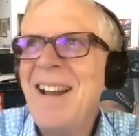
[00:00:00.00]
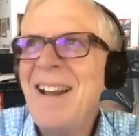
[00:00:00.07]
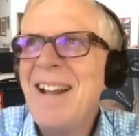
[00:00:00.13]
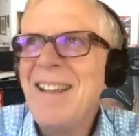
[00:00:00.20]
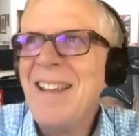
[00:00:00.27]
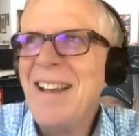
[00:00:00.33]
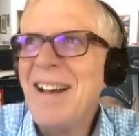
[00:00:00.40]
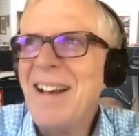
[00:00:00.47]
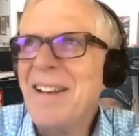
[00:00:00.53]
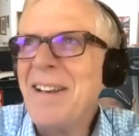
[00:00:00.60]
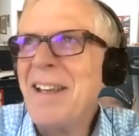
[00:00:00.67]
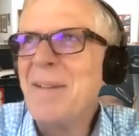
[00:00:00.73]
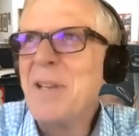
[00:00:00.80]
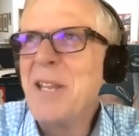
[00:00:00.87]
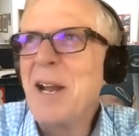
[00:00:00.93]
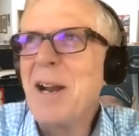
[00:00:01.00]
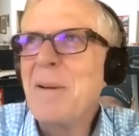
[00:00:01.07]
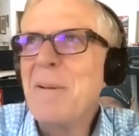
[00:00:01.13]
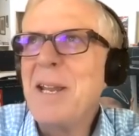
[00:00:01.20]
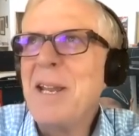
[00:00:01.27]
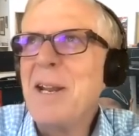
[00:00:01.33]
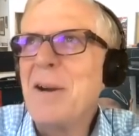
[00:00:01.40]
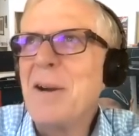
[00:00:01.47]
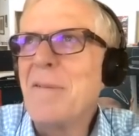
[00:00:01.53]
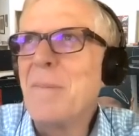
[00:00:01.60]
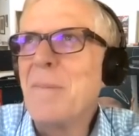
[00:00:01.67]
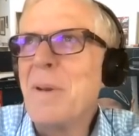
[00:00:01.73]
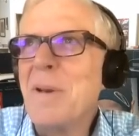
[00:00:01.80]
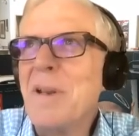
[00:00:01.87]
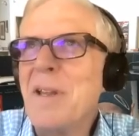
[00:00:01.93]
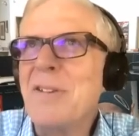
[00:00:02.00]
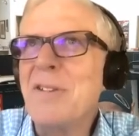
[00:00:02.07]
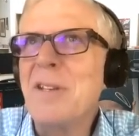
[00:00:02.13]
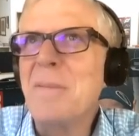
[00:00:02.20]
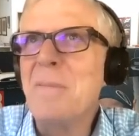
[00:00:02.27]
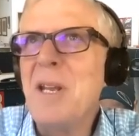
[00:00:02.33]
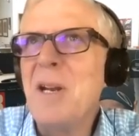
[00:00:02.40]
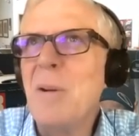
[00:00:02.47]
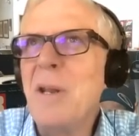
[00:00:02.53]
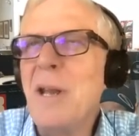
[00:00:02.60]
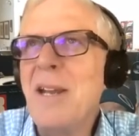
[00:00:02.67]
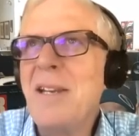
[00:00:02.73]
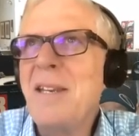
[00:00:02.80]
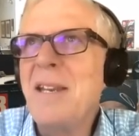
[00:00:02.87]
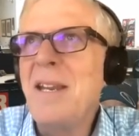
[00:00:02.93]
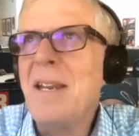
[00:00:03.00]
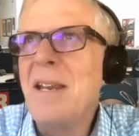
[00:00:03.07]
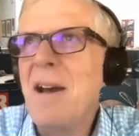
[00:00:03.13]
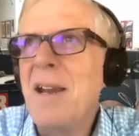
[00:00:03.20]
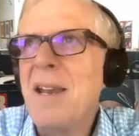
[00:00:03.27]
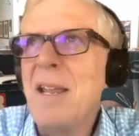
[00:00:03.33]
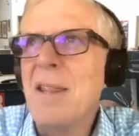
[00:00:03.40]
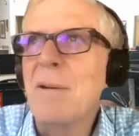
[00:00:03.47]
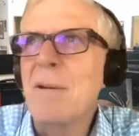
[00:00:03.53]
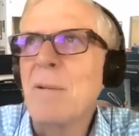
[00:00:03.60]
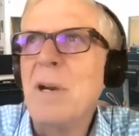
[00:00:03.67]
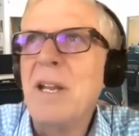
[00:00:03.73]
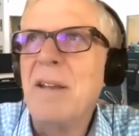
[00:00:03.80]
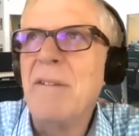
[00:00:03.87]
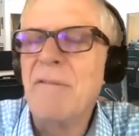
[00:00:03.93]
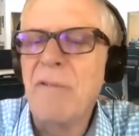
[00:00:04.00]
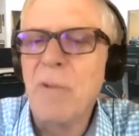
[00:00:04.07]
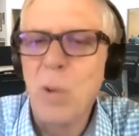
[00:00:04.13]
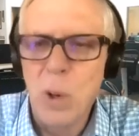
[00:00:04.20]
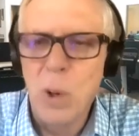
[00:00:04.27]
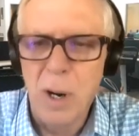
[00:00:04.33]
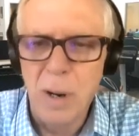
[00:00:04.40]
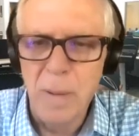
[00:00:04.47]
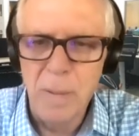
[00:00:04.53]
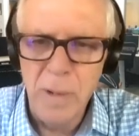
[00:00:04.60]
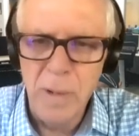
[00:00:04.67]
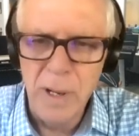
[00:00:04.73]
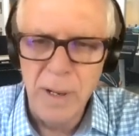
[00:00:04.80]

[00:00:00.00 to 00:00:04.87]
Yeah, and the irony here is that, in 1993 and 4, when